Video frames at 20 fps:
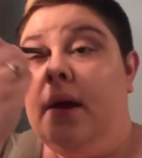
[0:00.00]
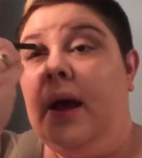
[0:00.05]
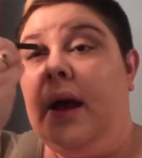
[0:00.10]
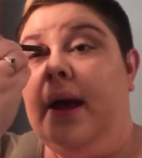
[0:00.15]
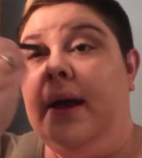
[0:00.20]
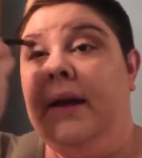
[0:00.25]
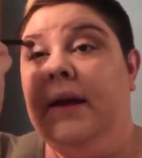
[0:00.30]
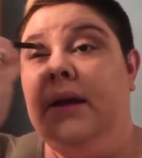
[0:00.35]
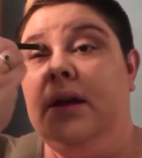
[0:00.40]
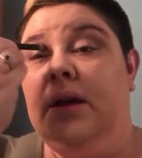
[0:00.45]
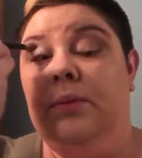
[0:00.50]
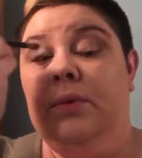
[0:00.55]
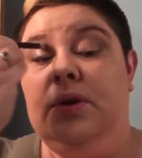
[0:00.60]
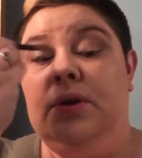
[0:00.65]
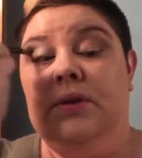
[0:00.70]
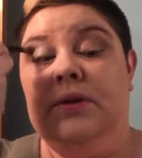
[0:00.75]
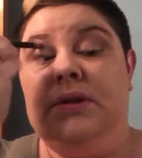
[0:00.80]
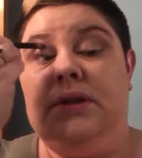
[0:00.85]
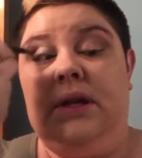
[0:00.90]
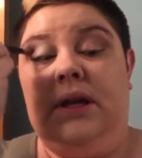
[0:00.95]
I am
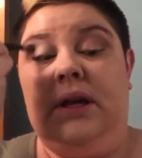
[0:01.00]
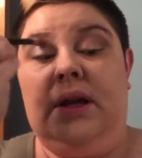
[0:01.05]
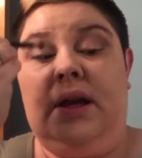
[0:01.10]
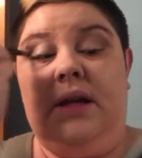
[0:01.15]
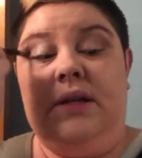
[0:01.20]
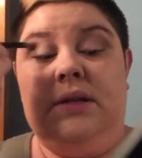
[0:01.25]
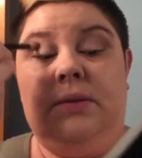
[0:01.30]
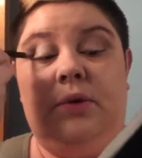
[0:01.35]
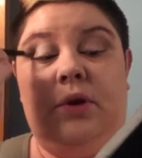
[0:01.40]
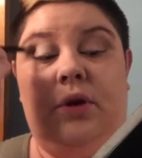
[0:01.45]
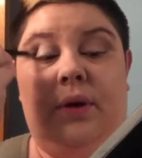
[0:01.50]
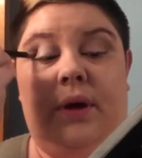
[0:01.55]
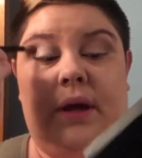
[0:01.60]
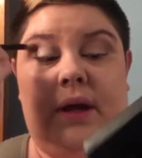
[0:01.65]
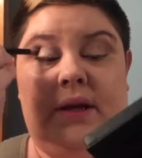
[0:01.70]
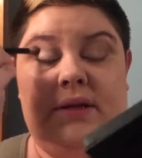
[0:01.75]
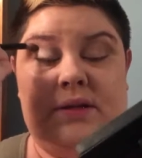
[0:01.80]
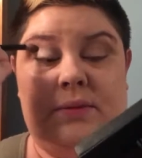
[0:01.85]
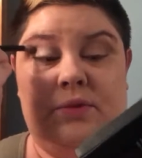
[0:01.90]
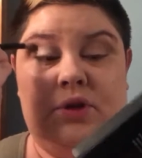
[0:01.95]
using, as I'm
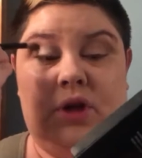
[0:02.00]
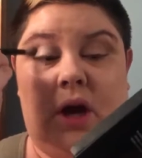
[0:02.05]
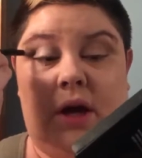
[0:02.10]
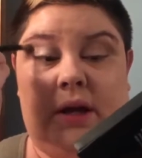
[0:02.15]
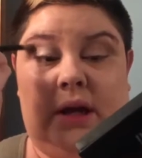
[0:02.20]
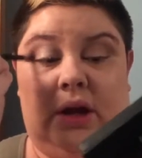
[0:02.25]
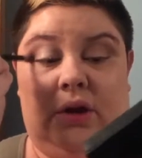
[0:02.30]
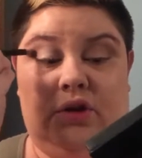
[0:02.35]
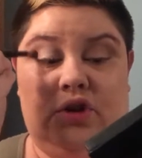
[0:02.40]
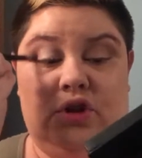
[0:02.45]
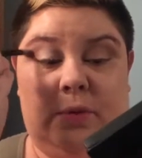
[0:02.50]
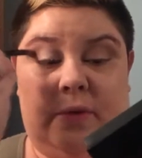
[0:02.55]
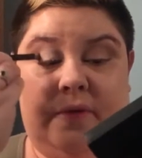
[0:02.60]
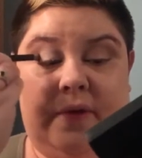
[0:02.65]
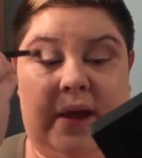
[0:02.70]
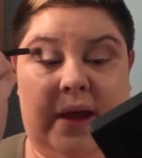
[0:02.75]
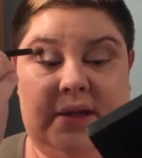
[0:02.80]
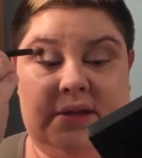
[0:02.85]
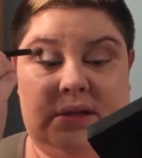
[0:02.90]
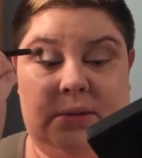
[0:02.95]
talking super
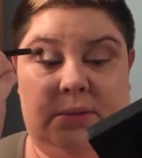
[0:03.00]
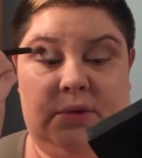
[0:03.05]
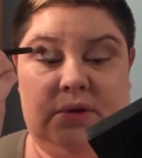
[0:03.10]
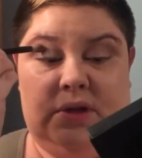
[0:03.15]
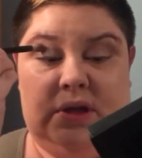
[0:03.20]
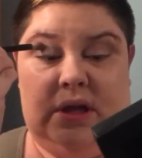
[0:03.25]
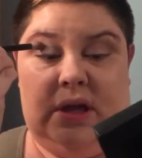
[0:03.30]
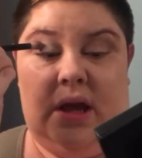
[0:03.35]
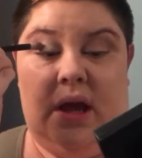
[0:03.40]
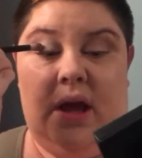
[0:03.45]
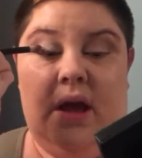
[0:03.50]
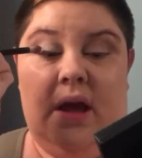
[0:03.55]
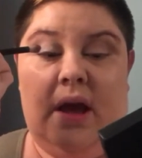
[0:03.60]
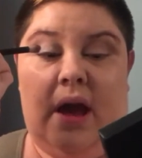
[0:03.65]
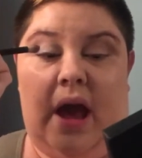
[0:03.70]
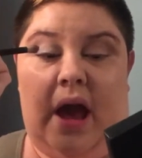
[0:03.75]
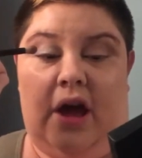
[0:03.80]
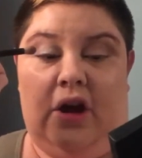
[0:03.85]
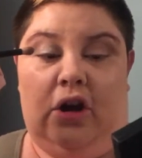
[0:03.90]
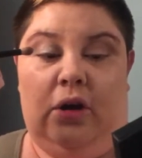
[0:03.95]
fast, I'm using
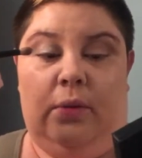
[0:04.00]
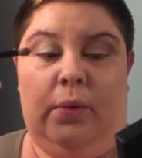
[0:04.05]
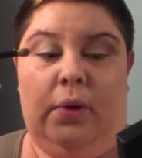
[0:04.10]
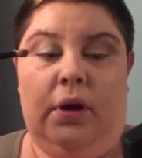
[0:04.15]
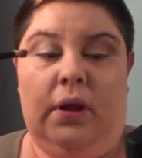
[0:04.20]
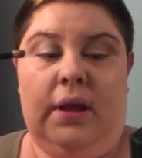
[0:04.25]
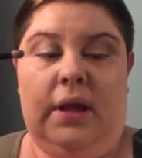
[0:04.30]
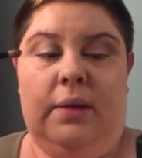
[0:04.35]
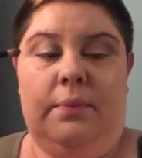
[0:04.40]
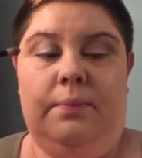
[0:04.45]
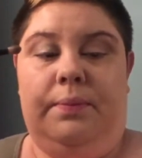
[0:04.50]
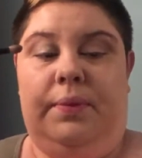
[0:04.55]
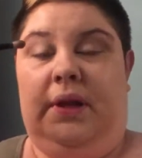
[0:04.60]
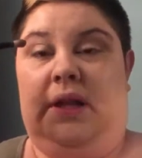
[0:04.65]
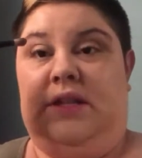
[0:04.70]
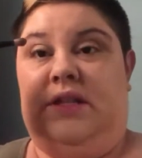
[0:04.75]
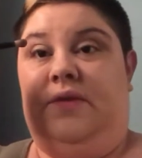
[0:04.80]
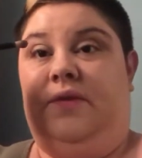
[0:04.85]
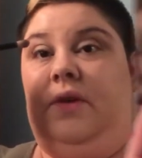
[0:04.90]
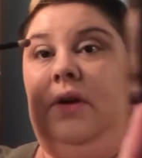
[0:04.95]
Honorable and
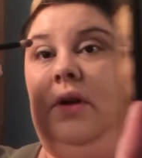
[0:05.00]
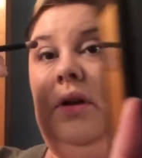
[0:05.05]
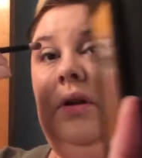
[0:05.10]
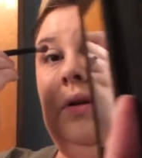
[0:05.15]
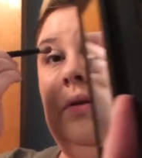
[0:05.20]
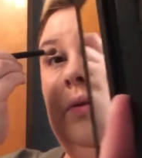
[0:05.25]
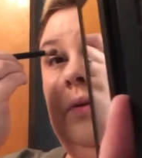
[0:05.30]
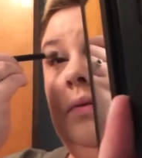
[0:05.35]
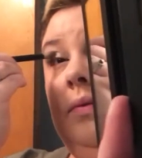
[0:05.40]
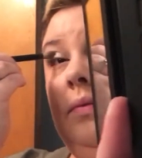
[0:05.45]
Blissful,